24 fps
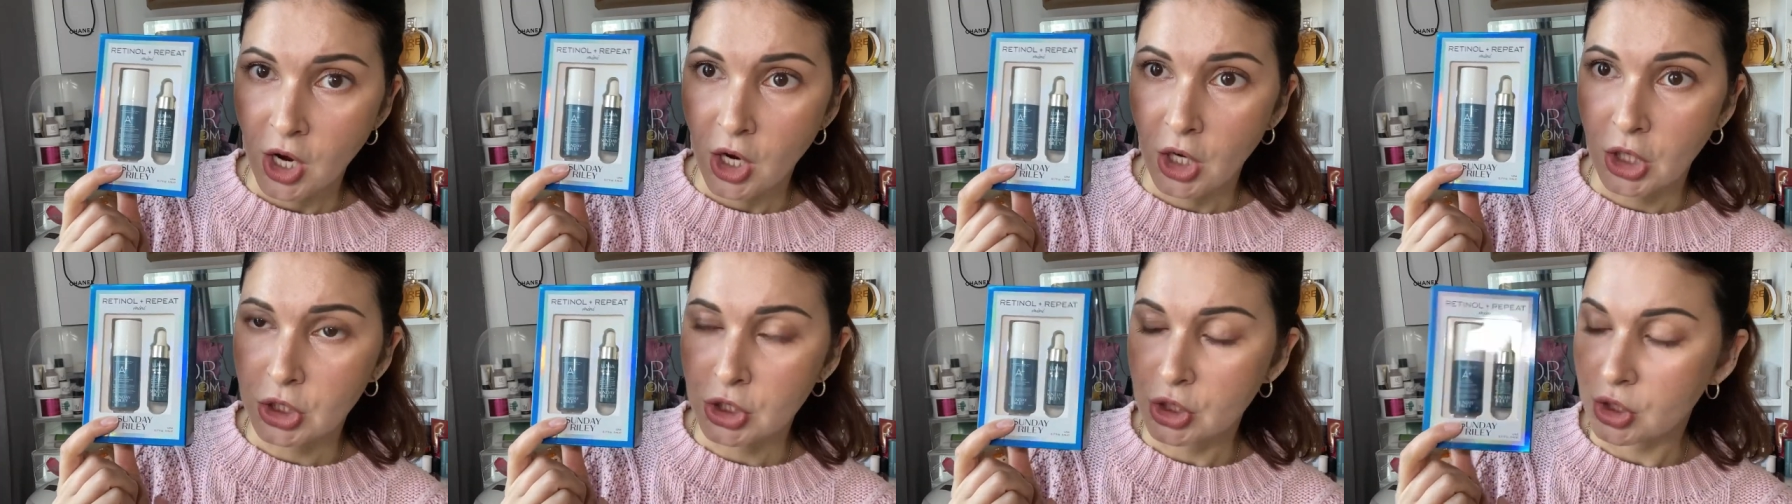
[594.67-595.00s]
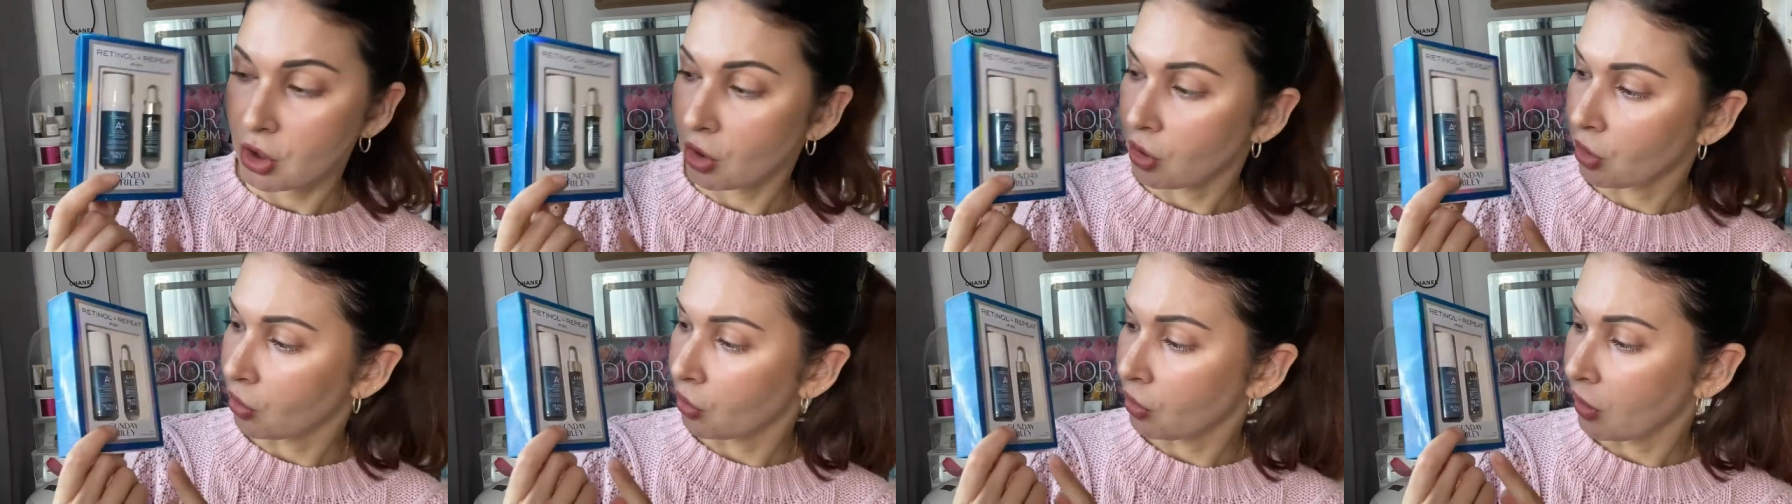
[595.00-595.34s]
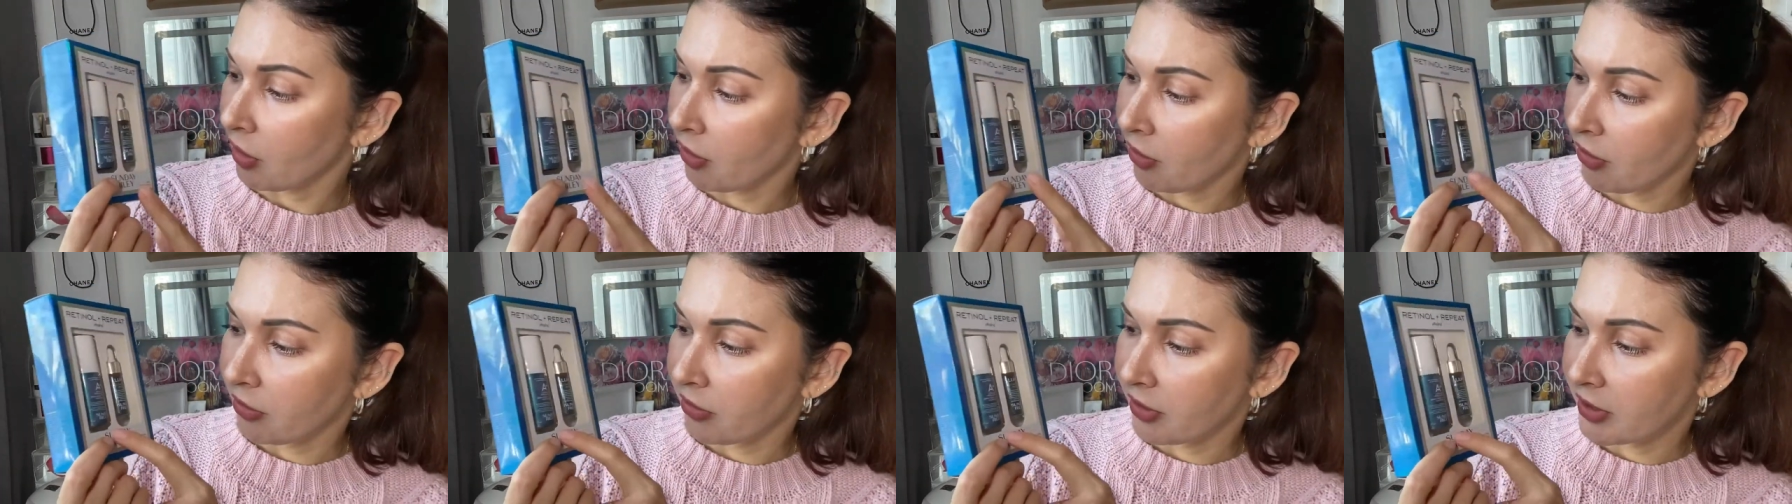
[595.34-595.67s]
So
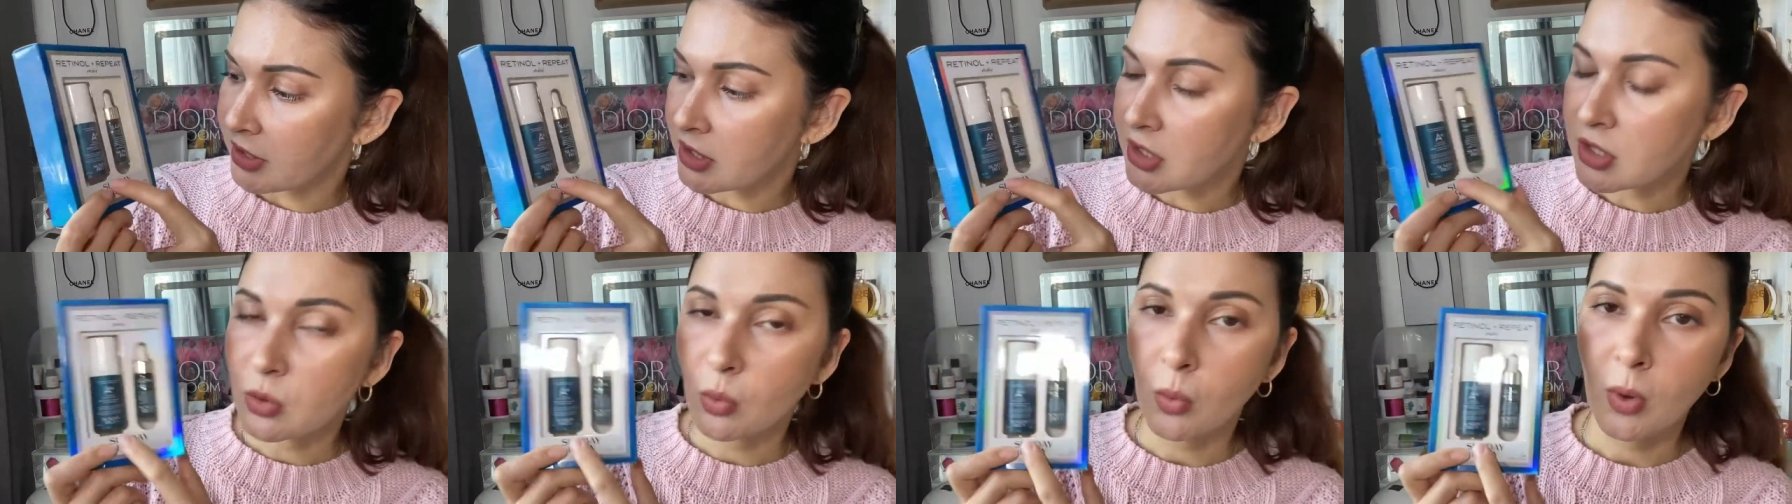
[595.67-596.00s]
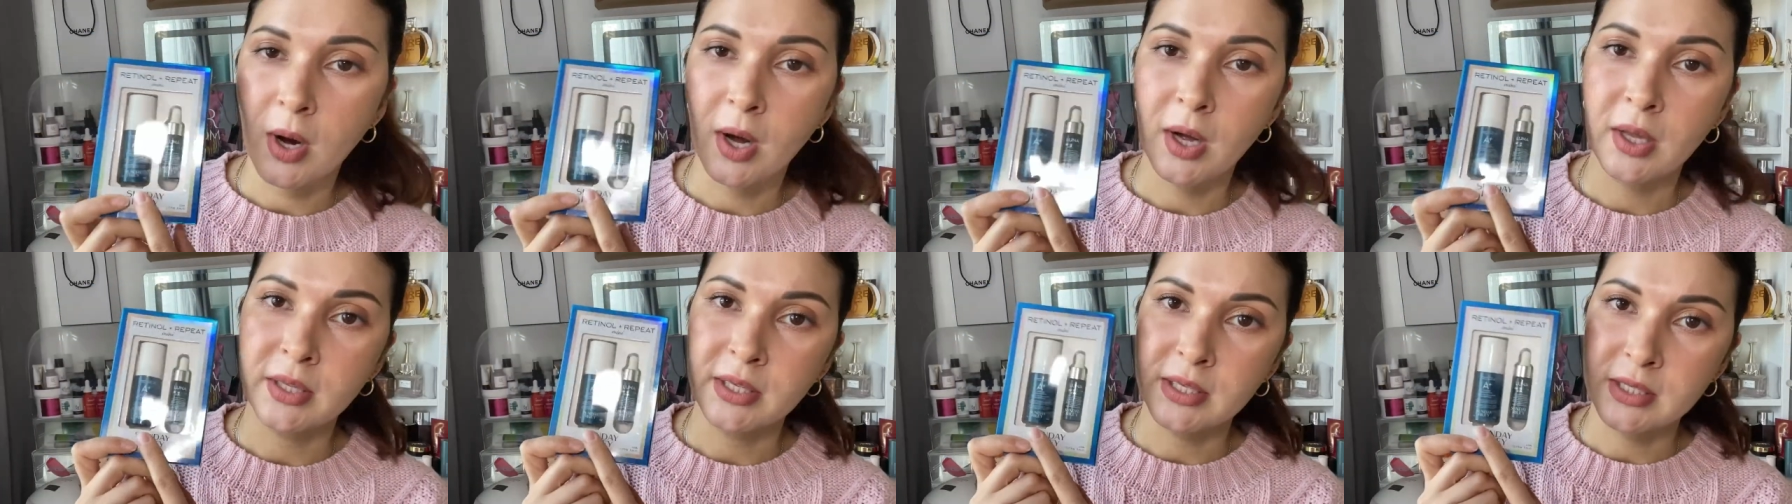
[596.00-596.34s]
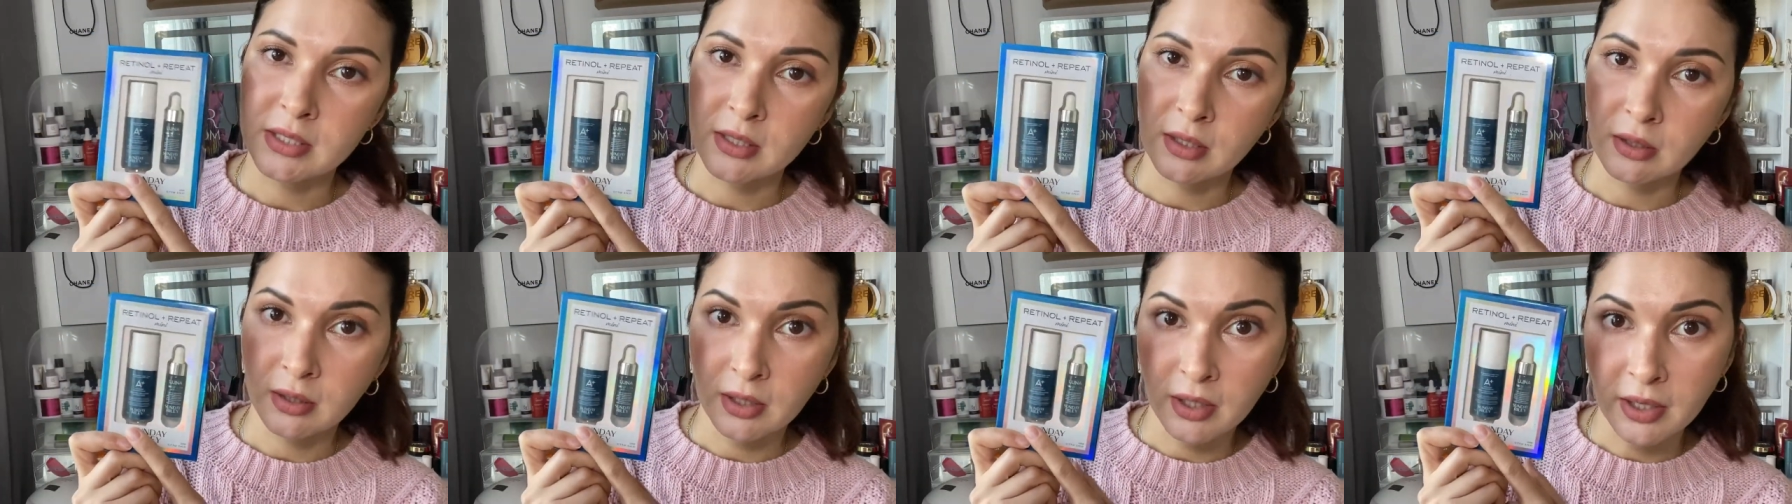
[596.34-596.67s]
this one is
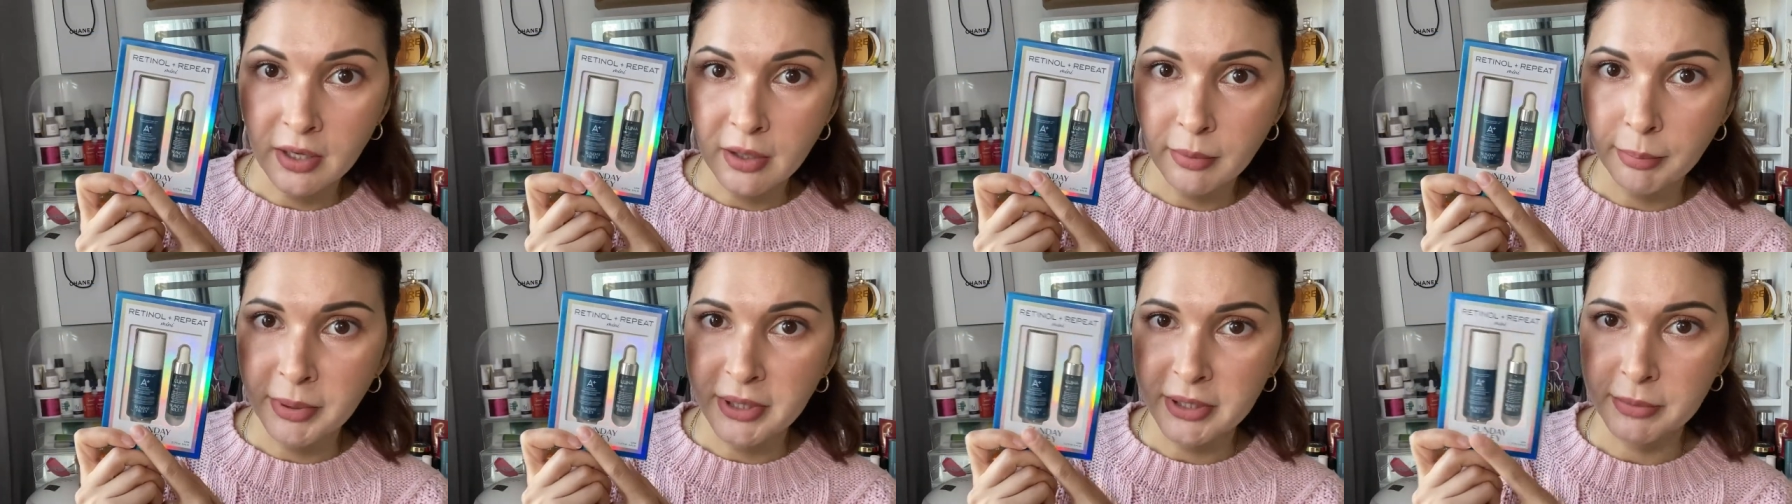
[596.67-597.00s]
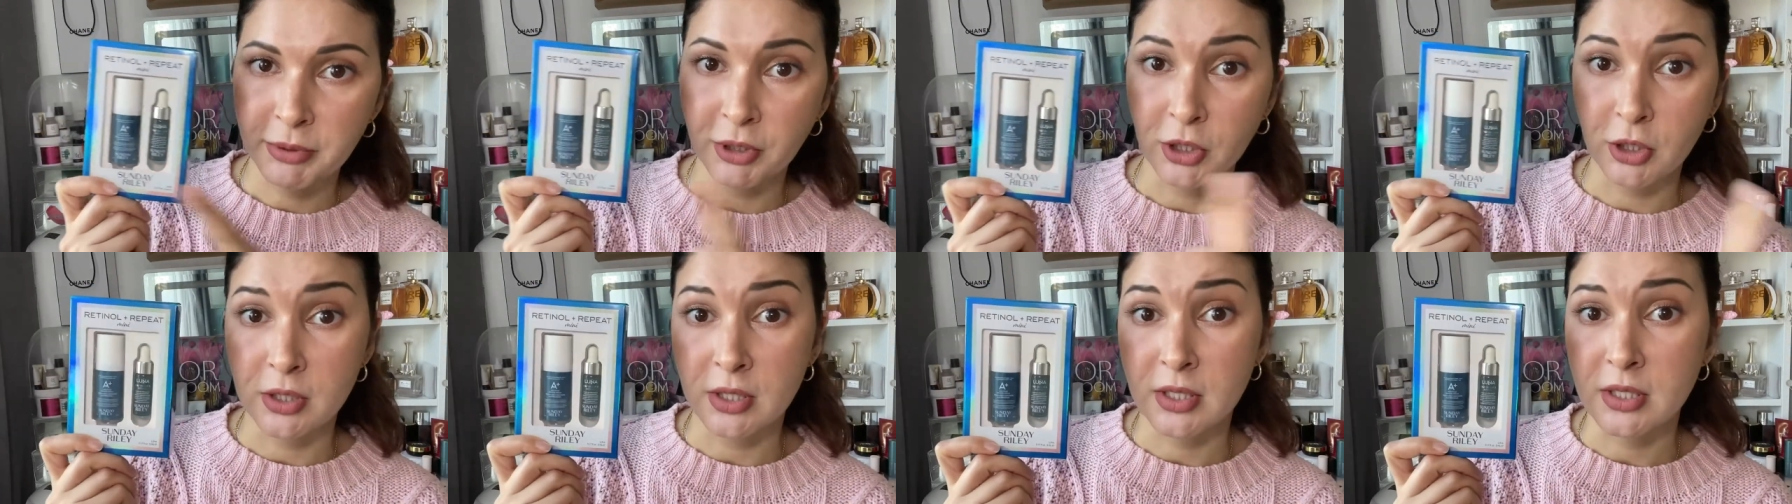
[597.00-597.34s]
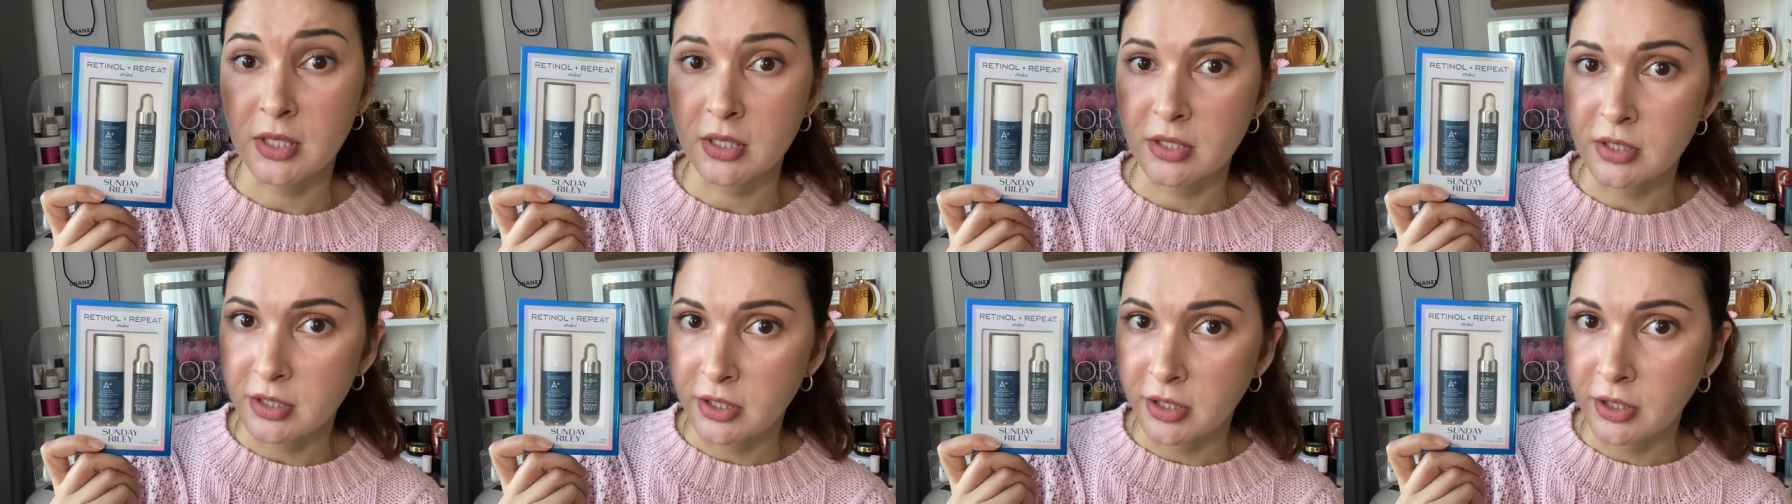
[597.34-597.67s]
a little bit, because it's a
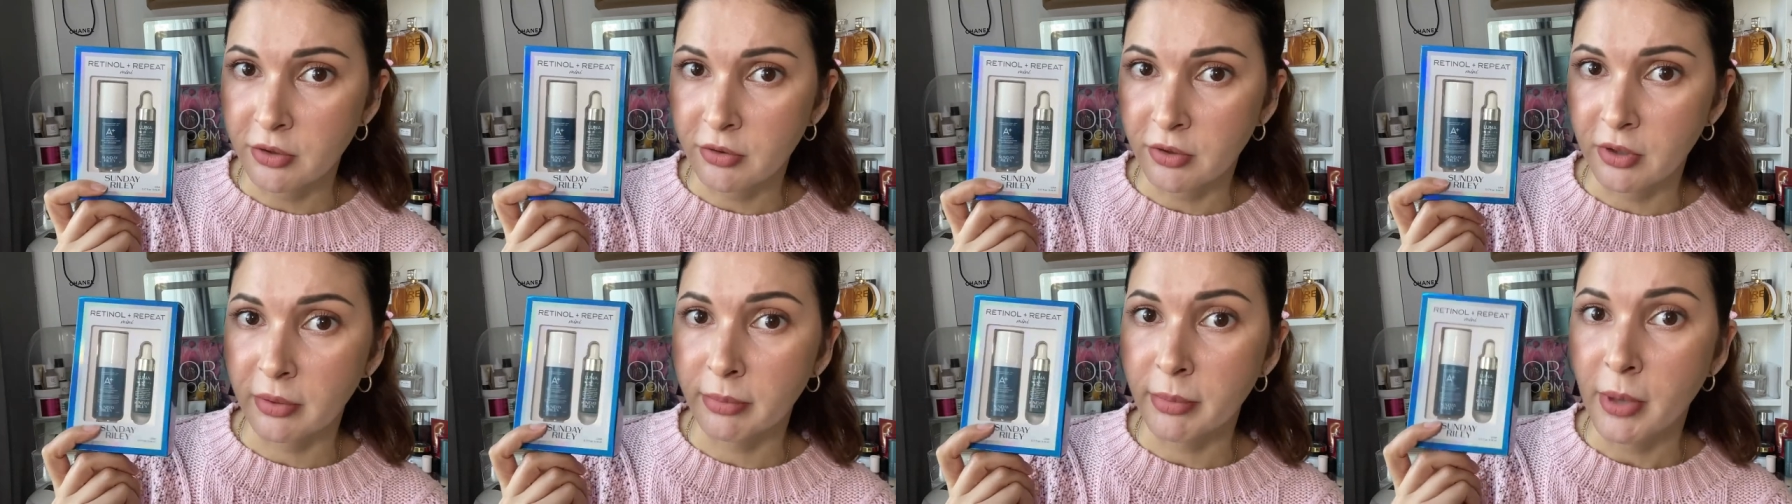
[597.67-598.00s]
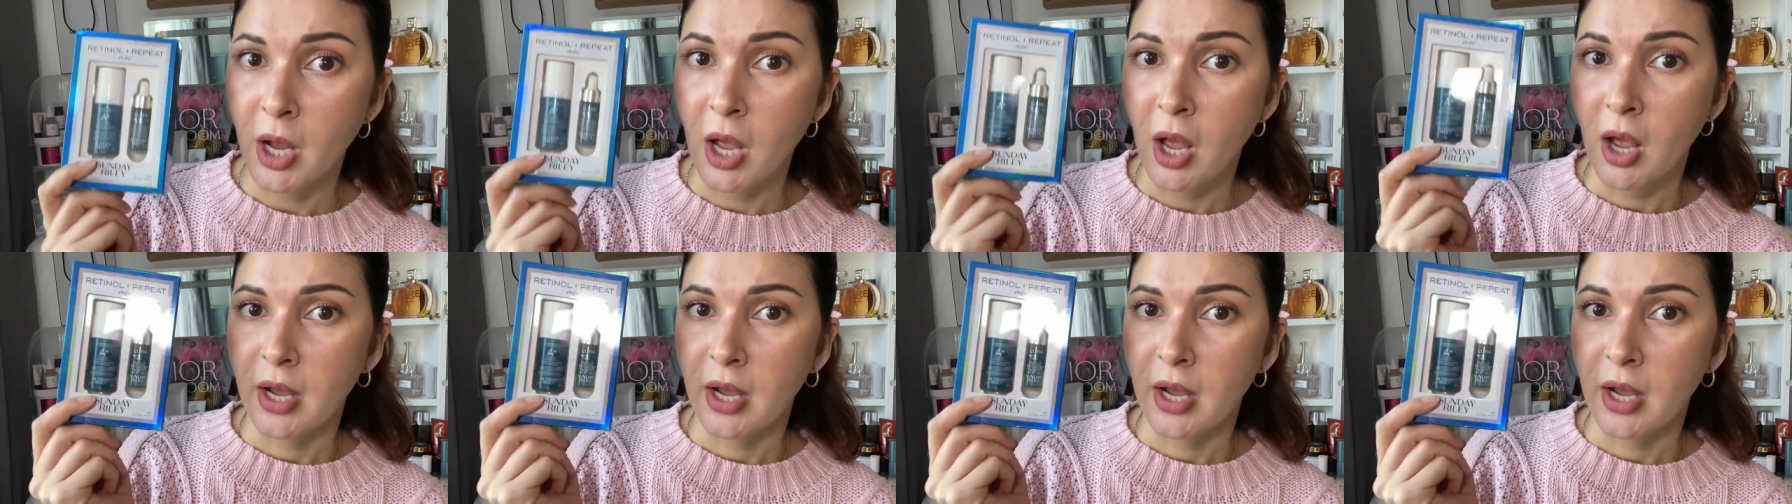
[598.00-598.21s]
serum,